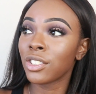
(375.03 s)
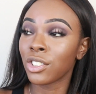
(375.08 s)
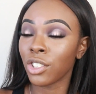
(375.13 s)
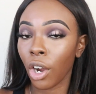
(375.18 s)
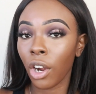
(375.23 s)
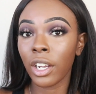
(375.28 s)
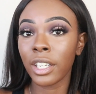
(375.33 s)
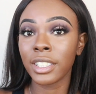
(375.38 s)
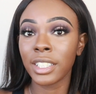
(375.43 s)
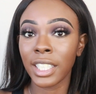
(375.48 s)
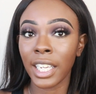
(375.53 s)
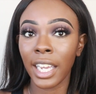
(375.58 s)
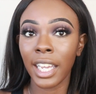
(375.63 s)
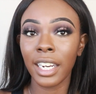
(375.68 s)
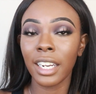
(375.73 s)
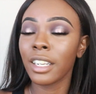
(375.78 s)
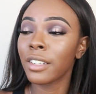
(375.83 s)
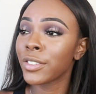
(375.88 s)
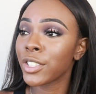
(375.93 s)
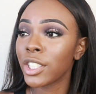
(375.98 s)
dark
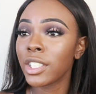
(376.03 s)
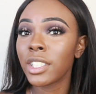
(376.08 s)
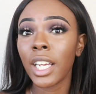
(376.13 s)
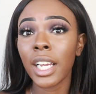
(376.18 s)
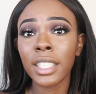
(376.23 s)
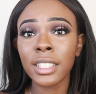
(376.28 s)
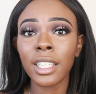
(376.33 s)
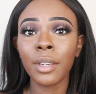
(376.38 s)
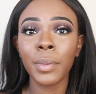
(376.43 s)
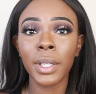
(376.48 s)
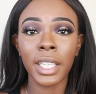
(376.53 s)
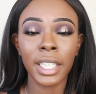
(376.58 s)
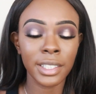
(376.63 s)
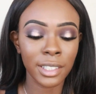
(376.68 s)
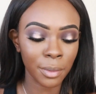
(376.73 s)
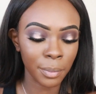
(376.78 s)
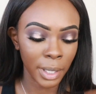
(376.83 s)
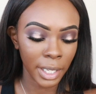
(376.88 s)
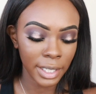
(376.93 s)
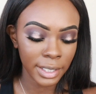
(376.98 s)
skin, and if she does, I mean,
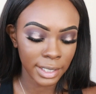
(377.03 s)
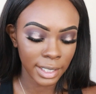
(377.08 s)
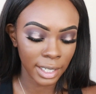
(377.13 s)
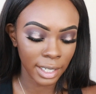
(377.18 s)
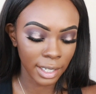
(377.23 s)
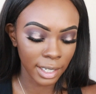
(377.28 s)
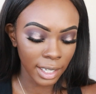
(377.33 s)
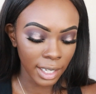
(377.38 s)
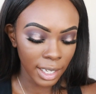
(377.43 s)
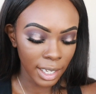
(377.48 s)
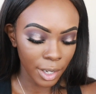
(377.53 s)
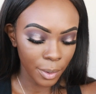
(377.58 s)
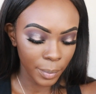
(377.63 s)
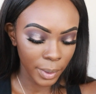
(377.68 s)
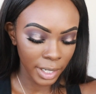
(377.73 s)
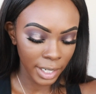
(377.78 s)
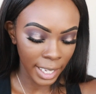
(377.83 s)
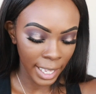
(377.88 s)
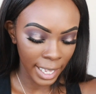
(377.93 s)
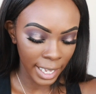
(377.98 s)
that's amazing,
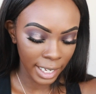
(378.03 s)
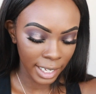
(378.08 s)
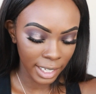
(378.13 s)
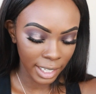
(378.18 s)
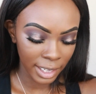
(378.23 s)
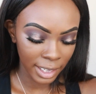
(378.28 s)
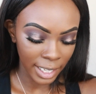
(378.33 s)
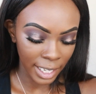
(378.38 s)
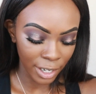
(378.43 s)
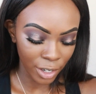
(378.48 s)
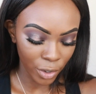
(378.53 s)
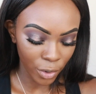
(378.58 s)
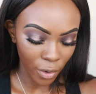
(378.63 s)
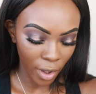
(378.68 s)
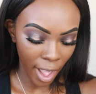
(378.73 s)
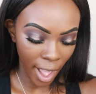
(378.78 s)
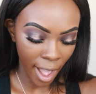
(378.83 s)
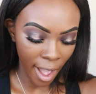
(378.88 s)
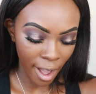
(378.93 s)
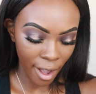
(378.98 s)
but like they
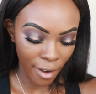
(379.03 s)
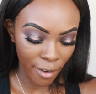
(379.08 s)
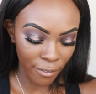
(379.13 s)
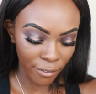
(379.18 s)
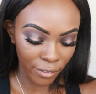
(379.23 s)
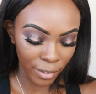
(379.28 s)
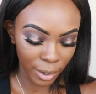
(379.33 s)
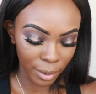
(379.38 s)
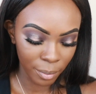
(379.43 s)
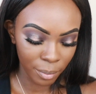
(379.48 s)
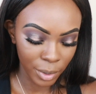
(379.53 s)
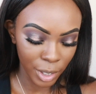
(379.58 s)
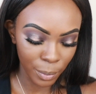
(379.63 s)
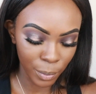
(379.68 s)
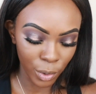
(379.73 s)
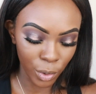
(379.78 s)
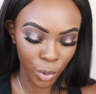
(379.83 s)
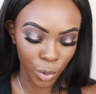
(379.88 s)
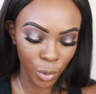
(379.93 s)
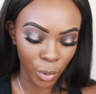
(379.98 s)
don't have
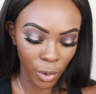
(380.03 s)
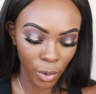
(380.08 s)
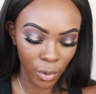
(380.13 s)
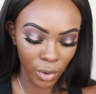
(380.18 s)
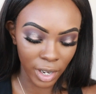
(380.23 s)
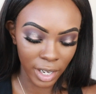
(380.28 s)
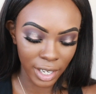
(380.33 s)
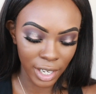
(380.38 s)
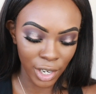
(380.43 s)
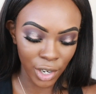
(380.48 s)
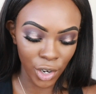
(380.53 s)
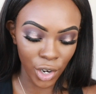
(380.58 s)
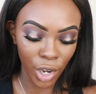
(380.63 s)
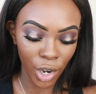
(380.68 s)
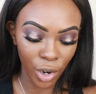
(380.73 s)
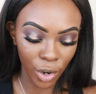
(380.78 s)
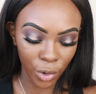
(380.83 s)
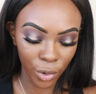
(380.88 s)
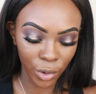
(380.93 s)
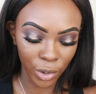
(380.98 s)
people who
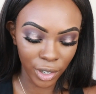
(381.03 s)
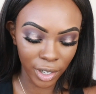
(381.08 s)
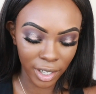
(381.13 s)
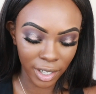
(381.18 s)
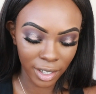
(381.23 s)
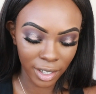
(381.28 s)
know